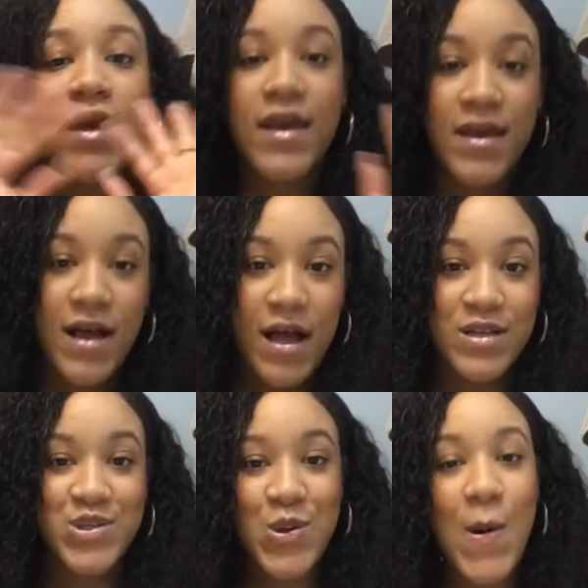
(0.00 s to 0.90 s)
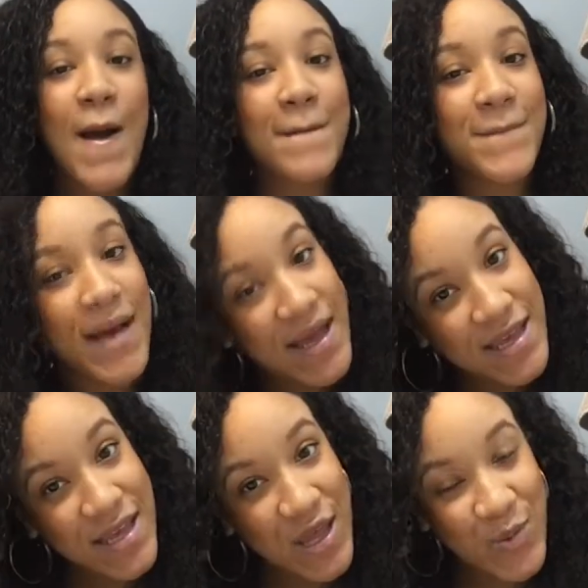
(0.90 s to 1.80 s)
Hey guys, so I'm
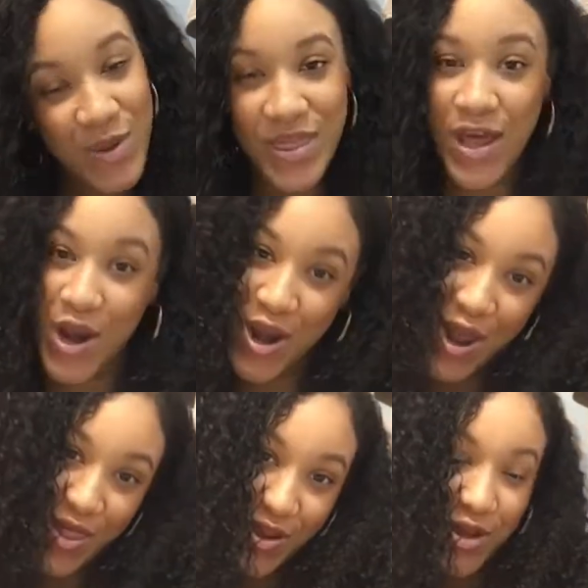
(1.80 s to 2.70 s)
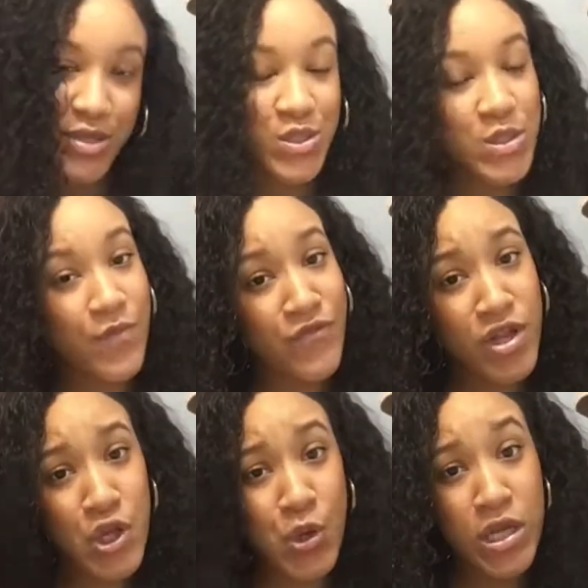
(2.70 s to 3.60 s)
back again with another YouTube
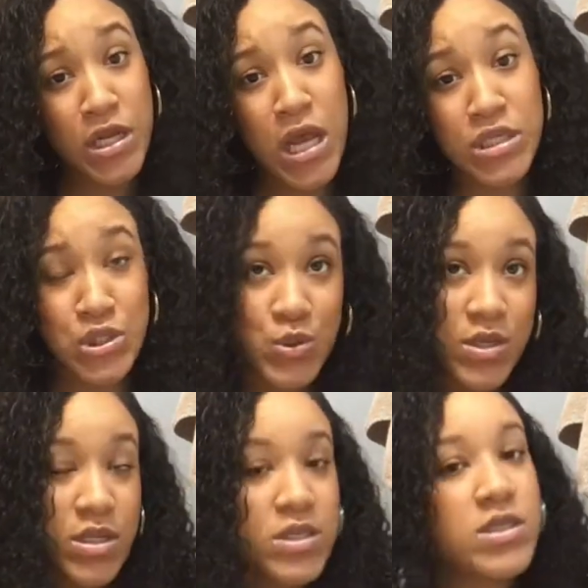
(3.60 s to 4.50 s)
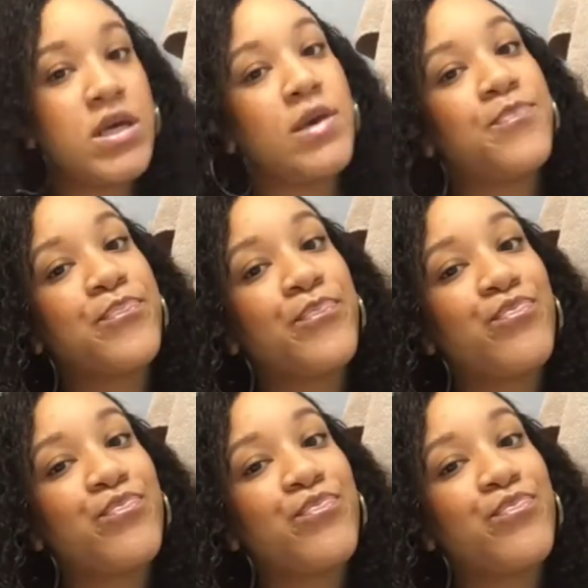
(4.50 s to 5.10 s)
video, and as you can see,